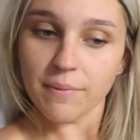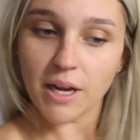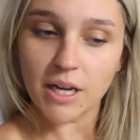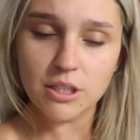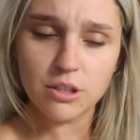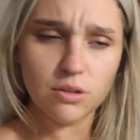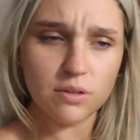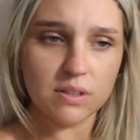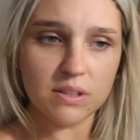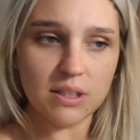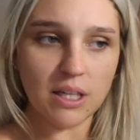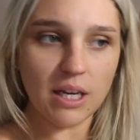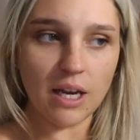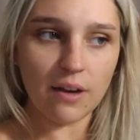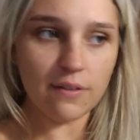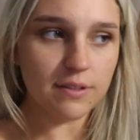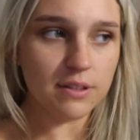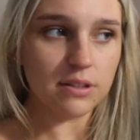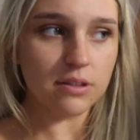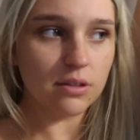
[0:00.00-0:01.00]
I do this like
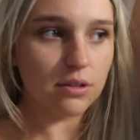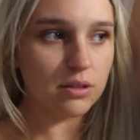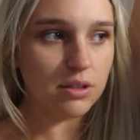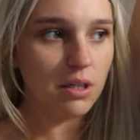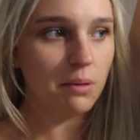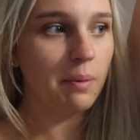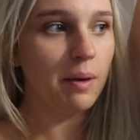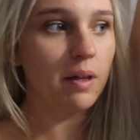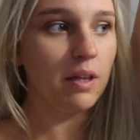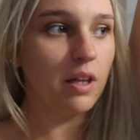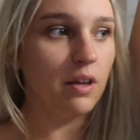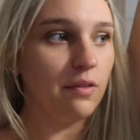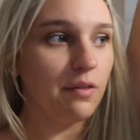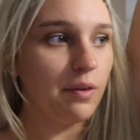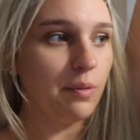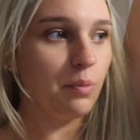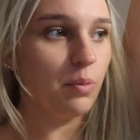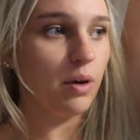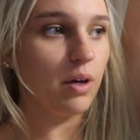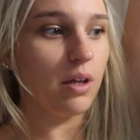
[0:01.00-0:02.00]
every single time I leave
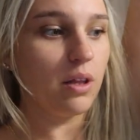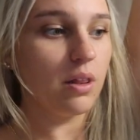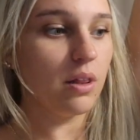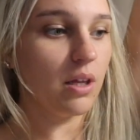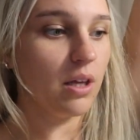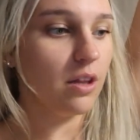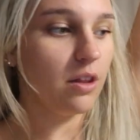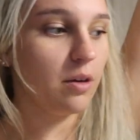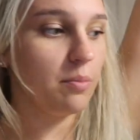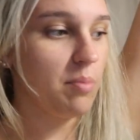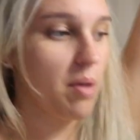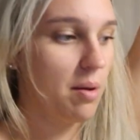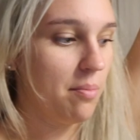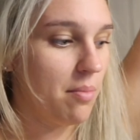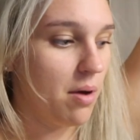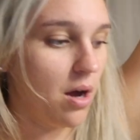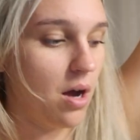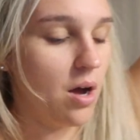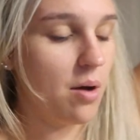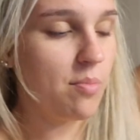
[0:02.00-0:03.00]
him with either my
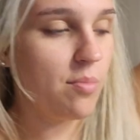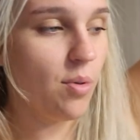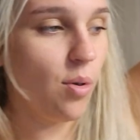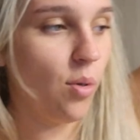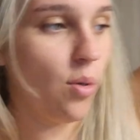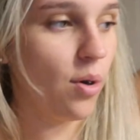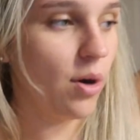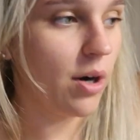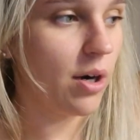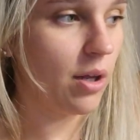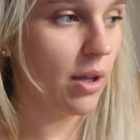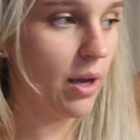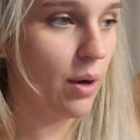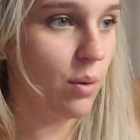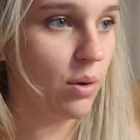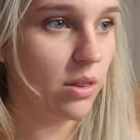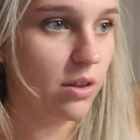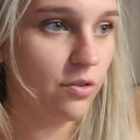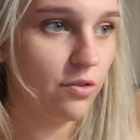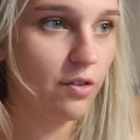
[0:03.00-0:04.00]
mom or like
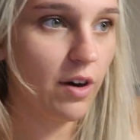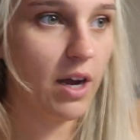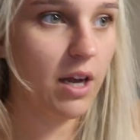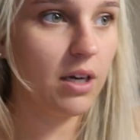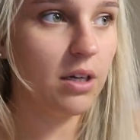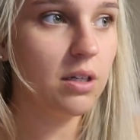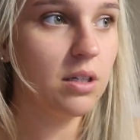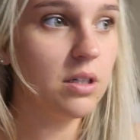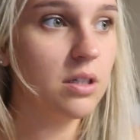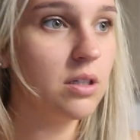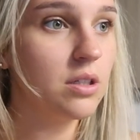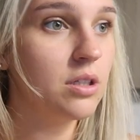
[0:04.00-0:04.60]
with a friend.